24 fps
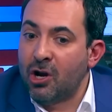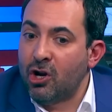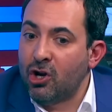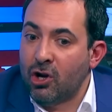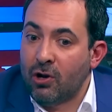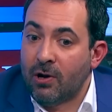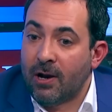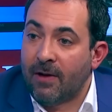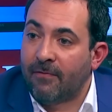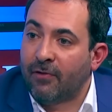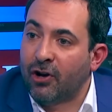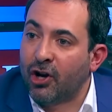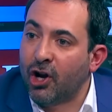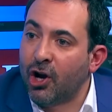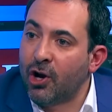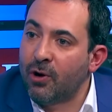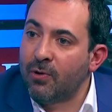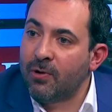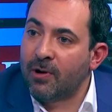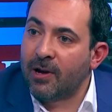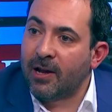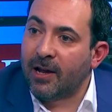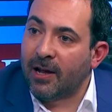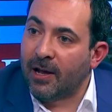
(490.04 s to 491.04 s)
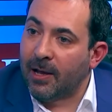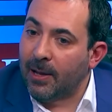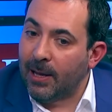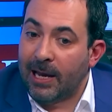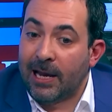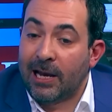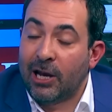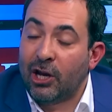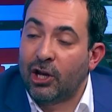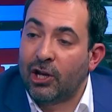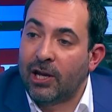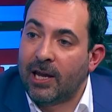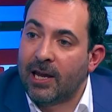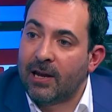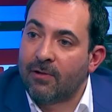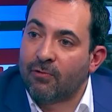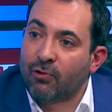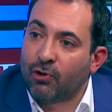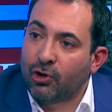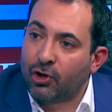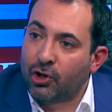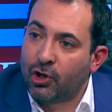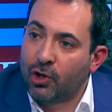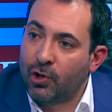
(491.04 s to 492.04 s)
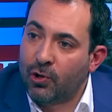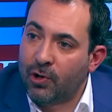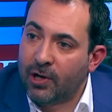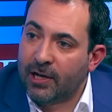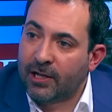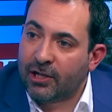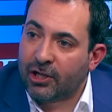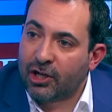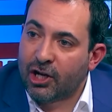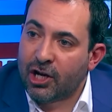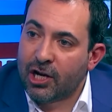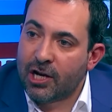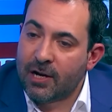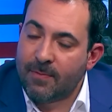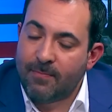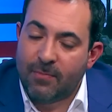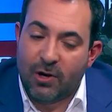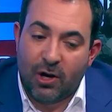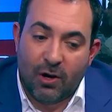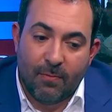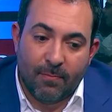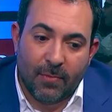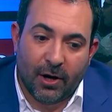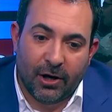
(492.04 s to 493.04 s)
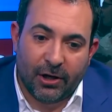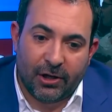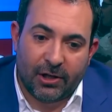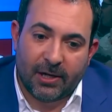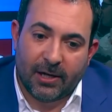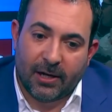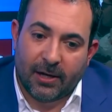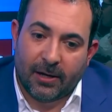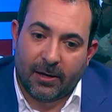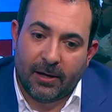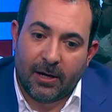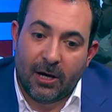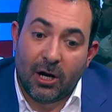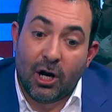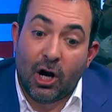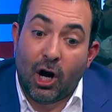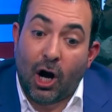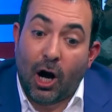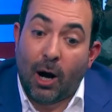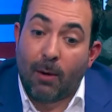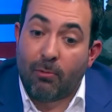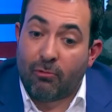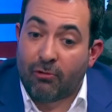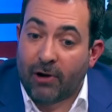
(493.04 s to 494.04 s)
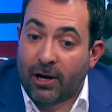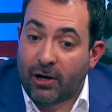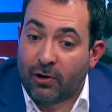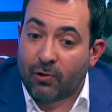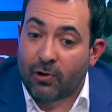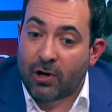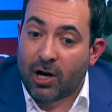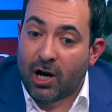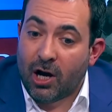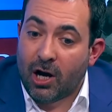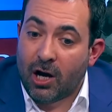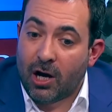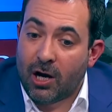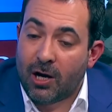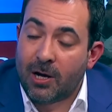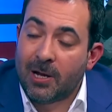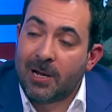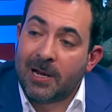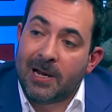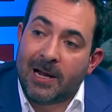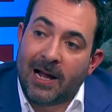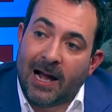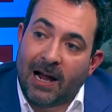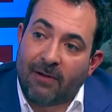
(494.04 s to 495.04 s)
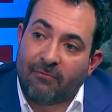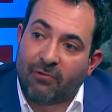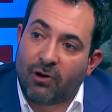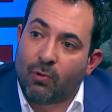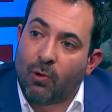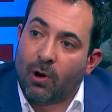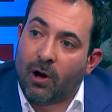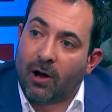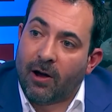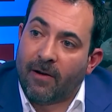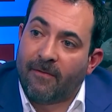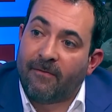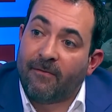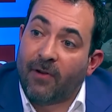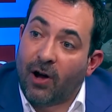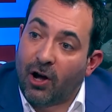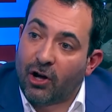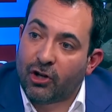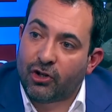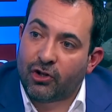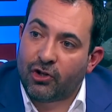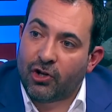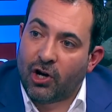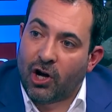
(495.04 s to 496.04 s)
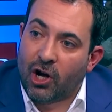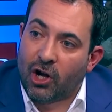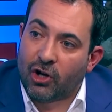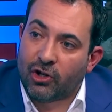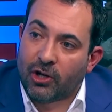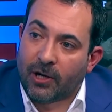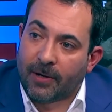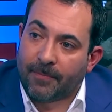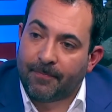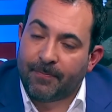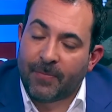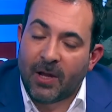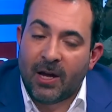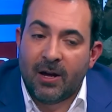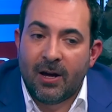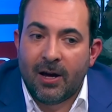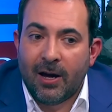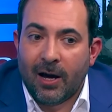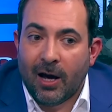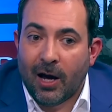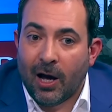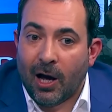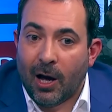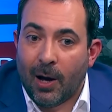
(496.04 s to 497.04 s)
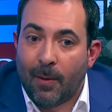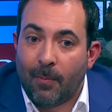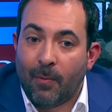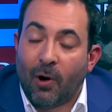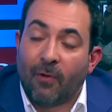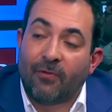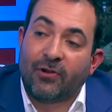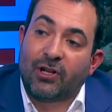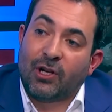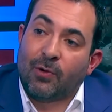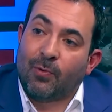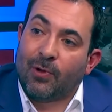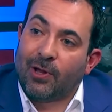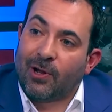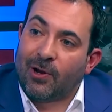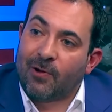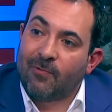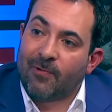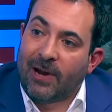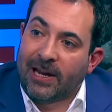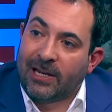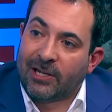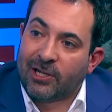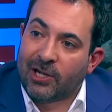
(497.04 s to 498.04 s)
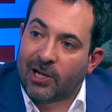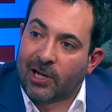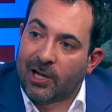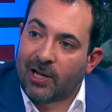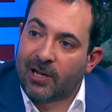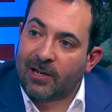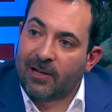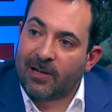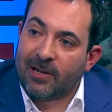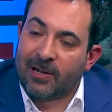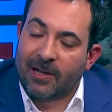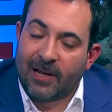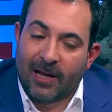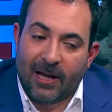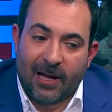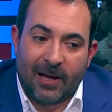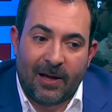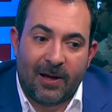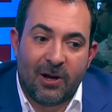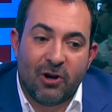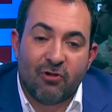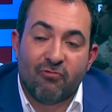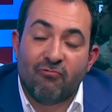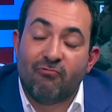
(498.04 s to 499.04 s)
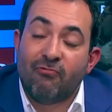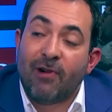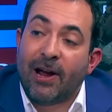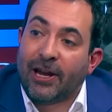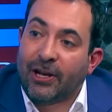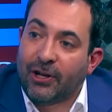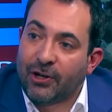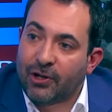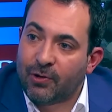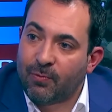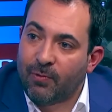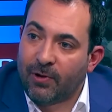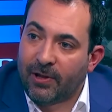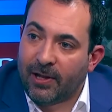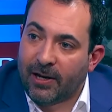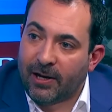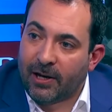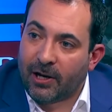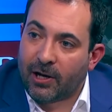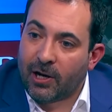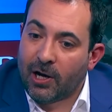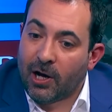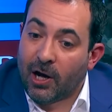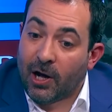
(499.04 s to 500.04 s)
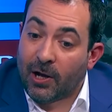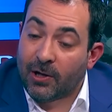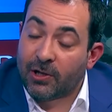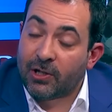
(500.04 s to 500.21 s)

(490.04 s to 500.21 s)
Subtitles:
You never know. In a year or 2 years' time, you might upgrade your car and require fast charging, obviously with a greater range within the car.